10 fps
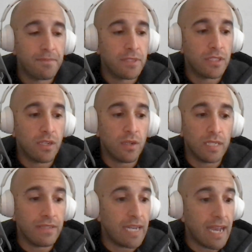So
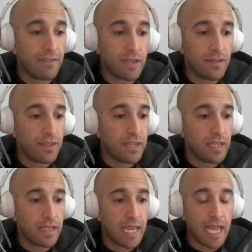even after
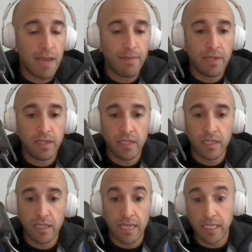everything that happened,
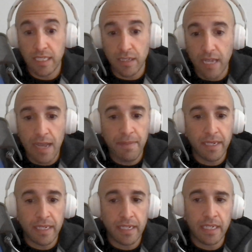and it's still
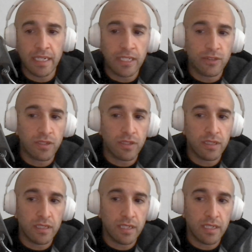happening in Israel
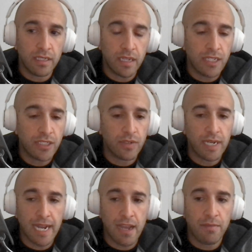and Gaza
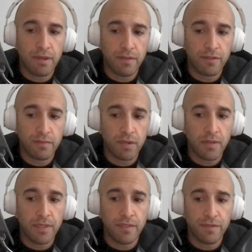right now, but for
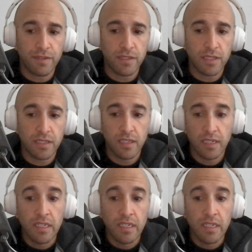probably the first